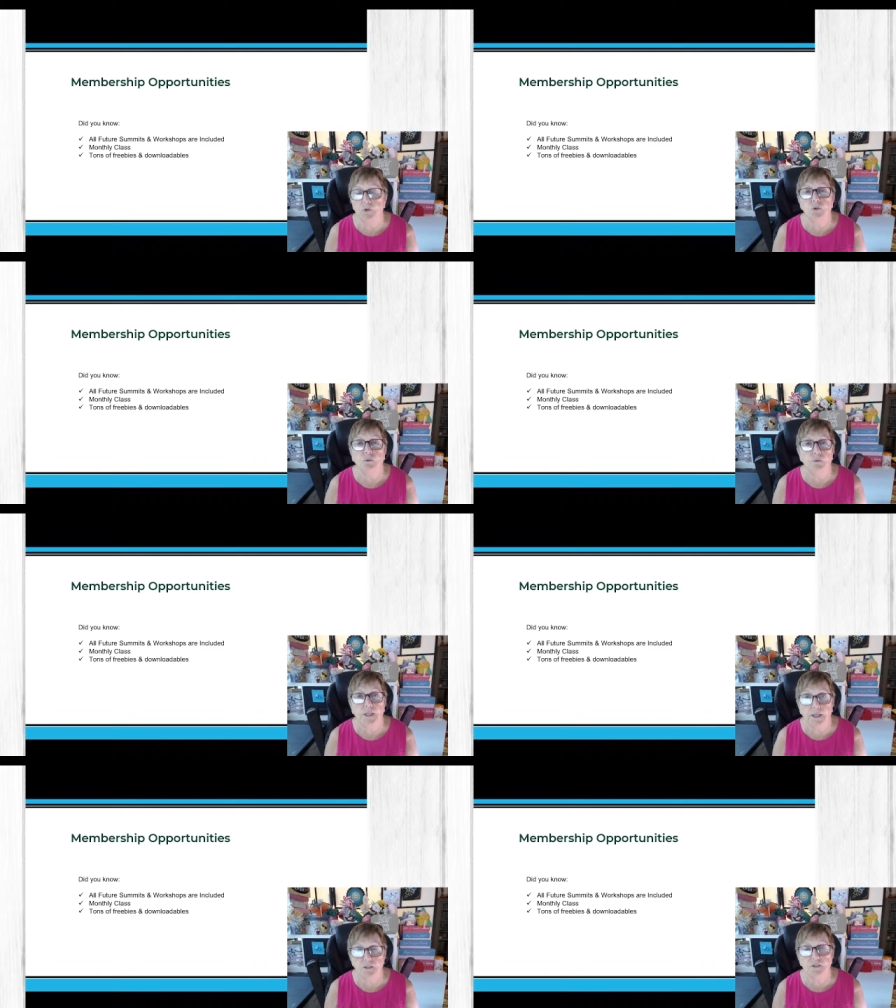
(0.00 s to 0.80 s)
You
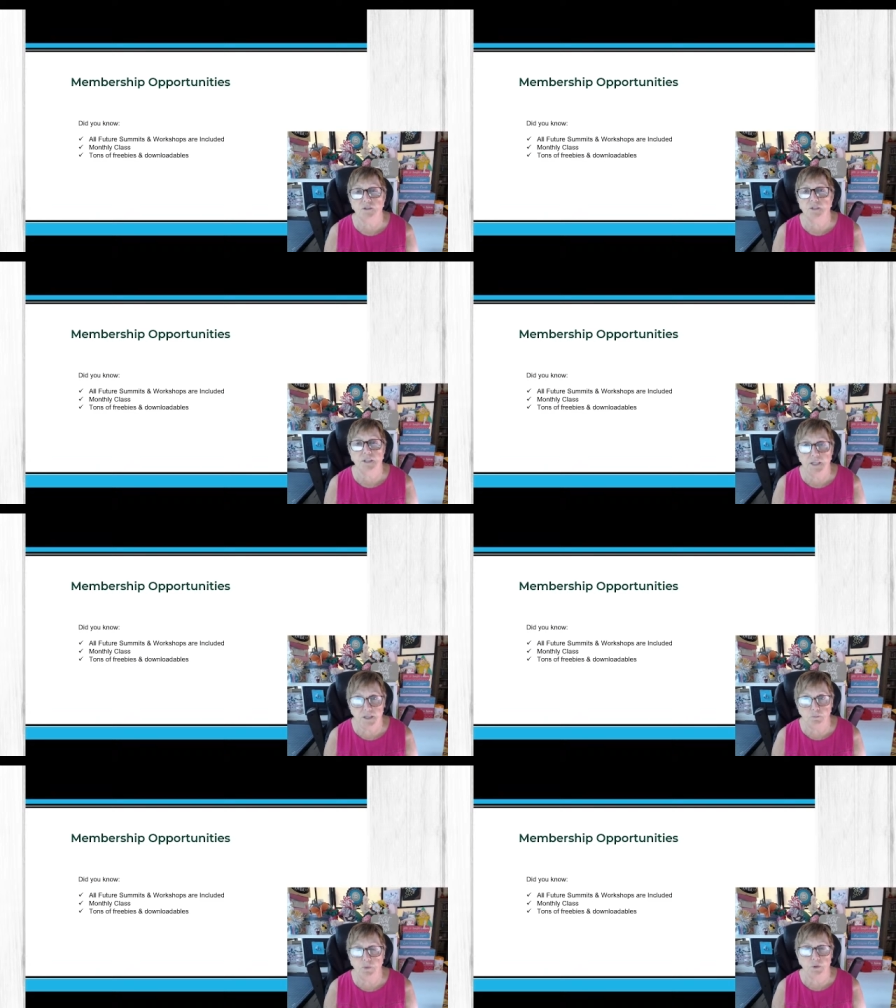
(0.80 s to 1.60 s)
get to
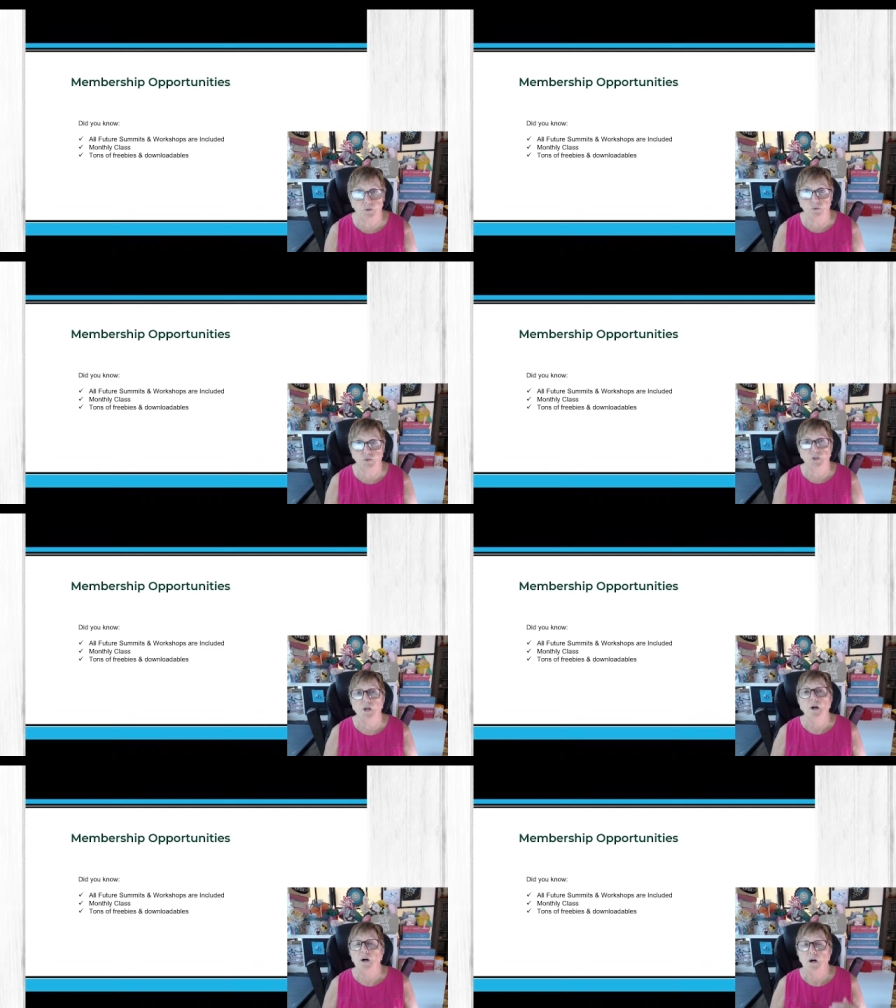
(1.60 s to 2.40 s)
keep those
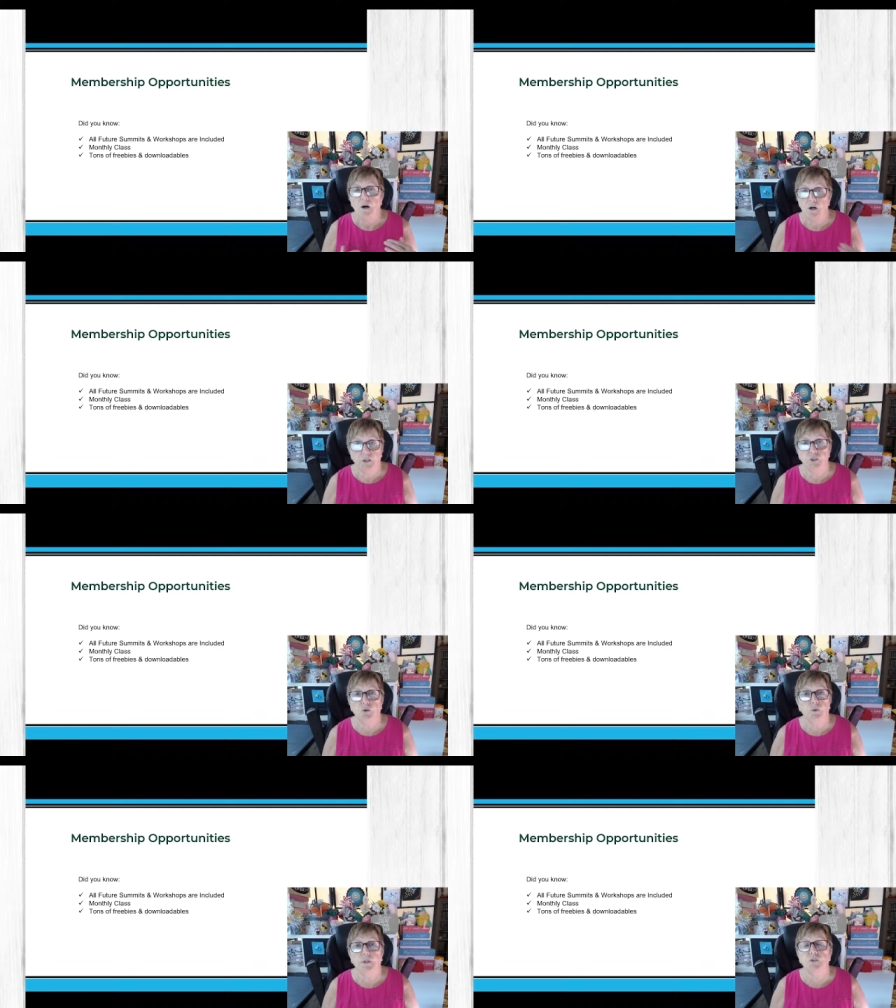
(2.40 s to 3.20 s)

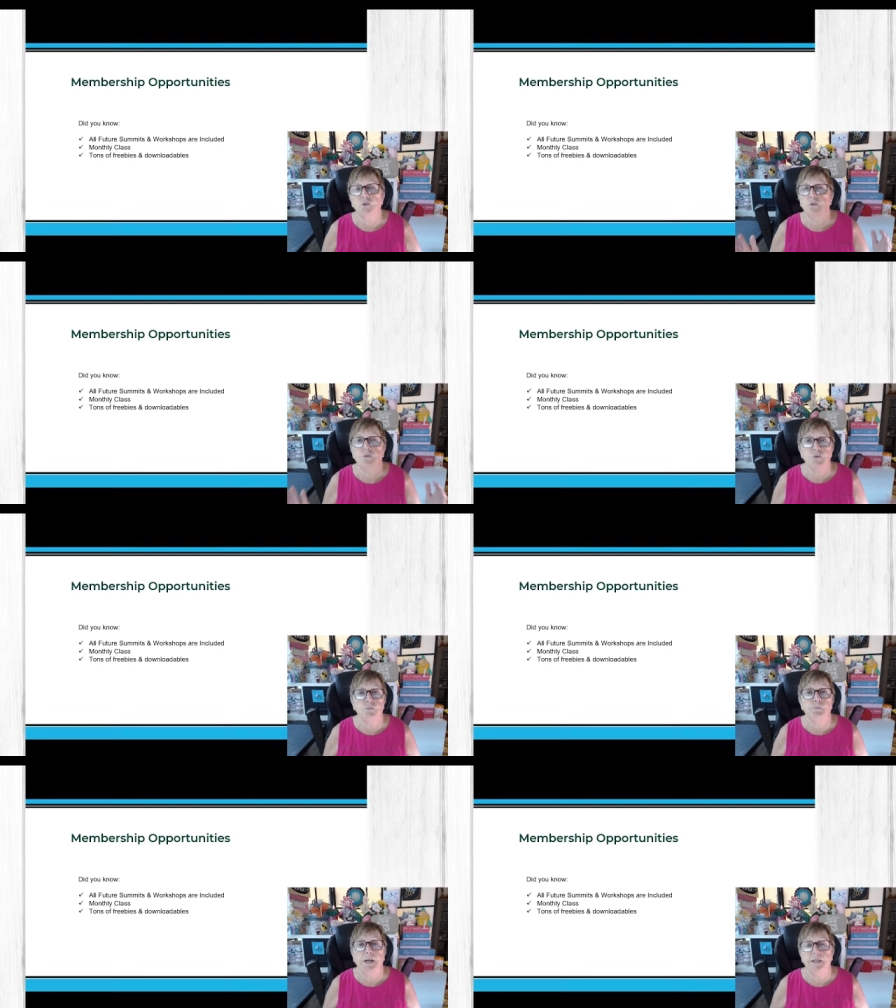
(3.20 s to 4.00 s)
ongoing. So if you
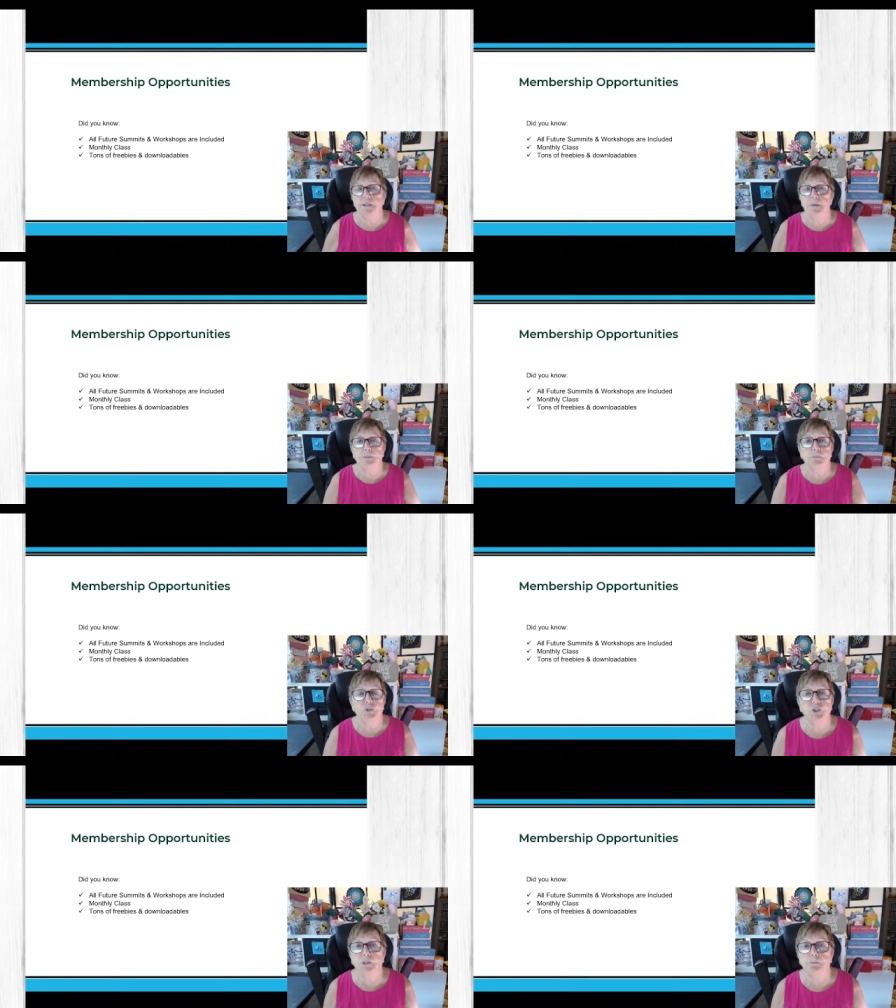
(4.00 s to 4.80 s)
buy a
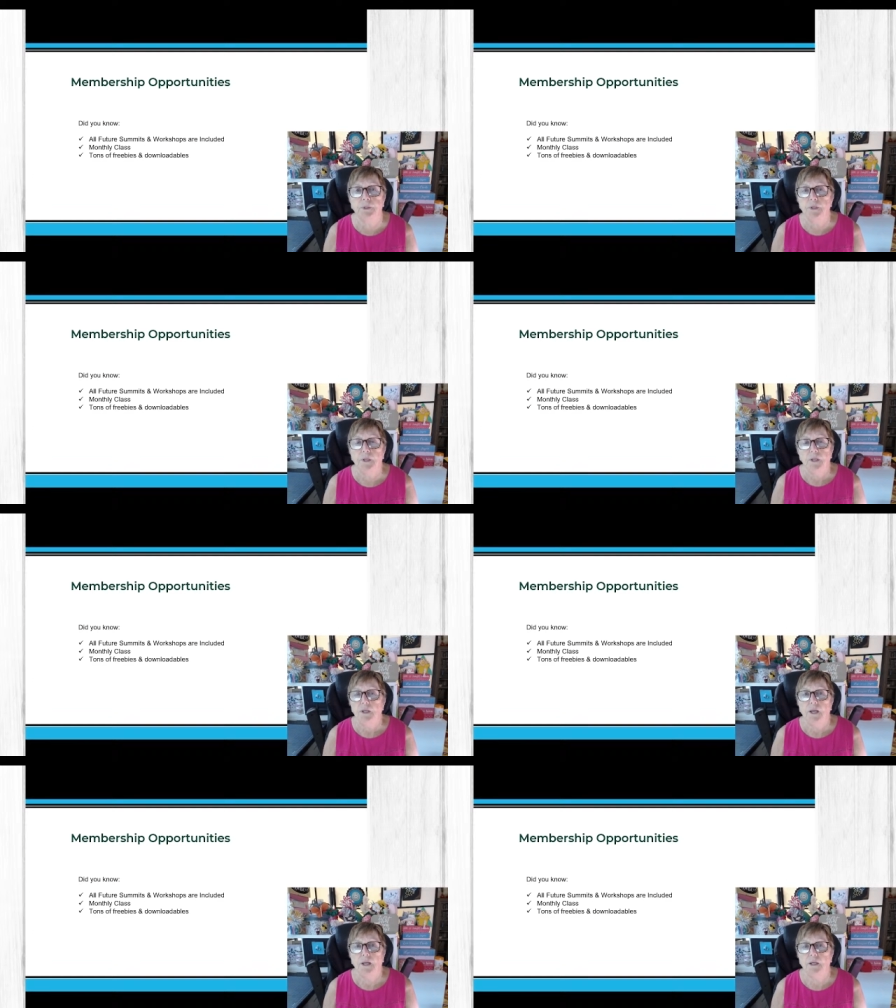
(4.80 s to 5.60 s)
membership
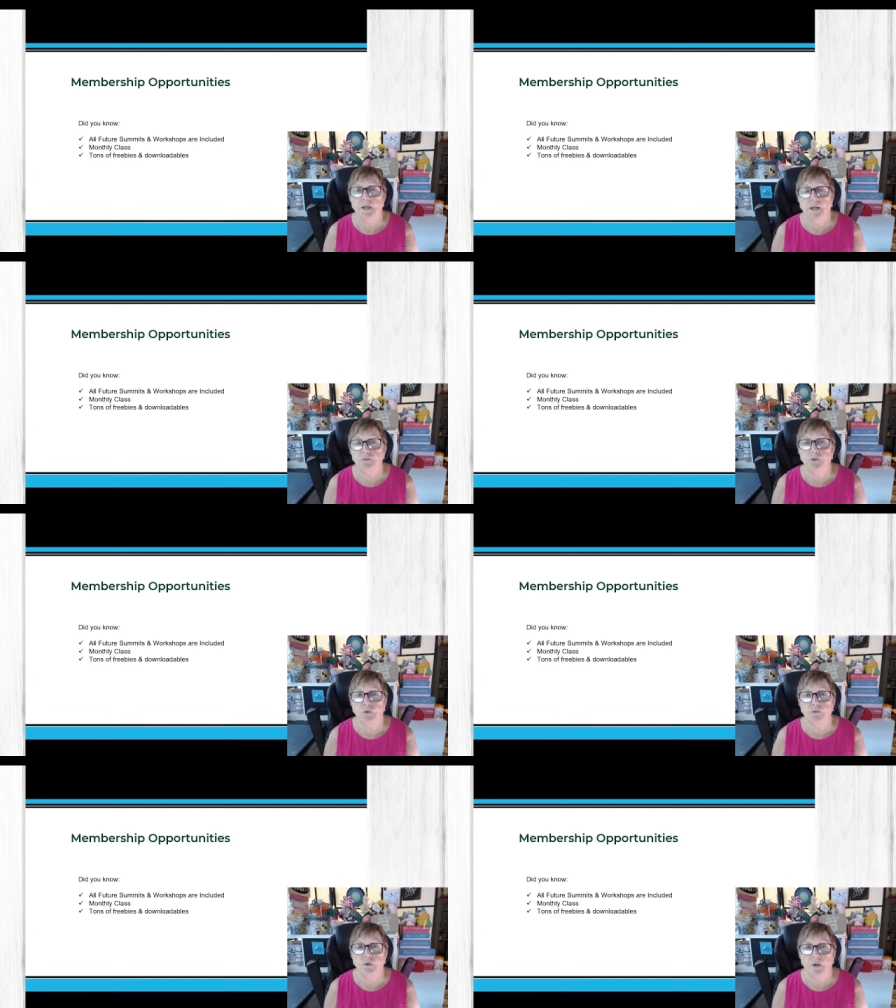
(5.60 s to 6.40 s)
and
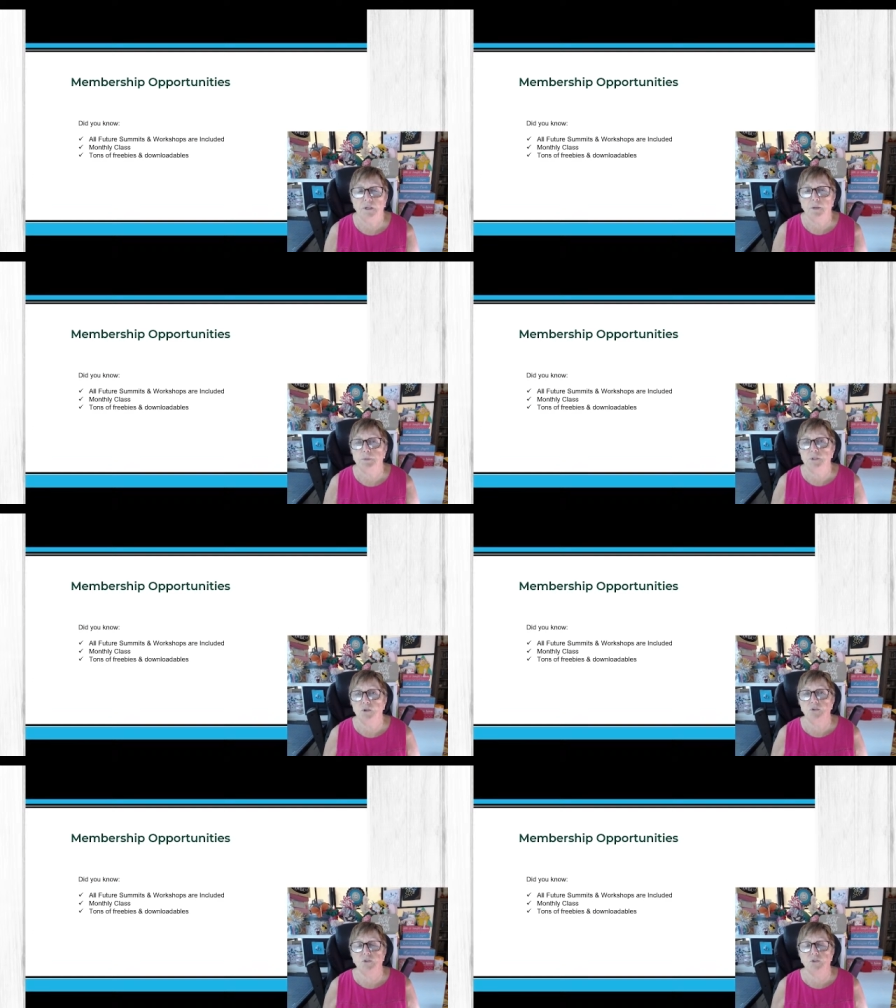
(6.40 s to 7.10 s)
after a couple of years